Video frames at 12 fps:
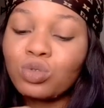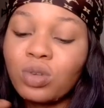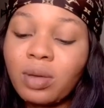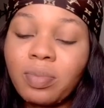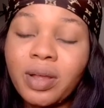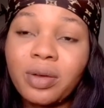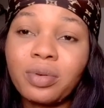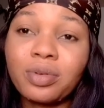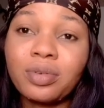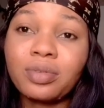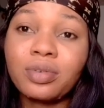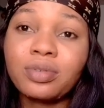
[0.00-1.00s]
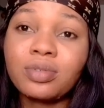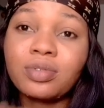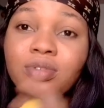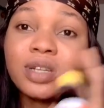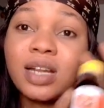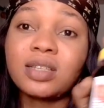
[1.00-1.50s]
to apply on your
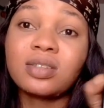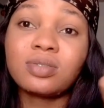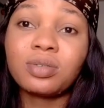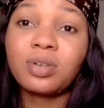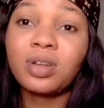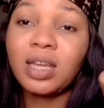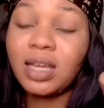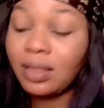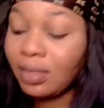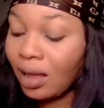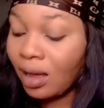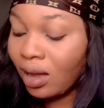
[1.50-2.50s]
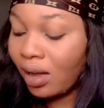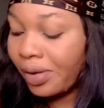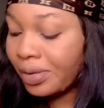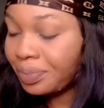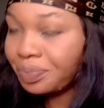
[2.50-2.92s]
knuckles so that it's not going to get darker.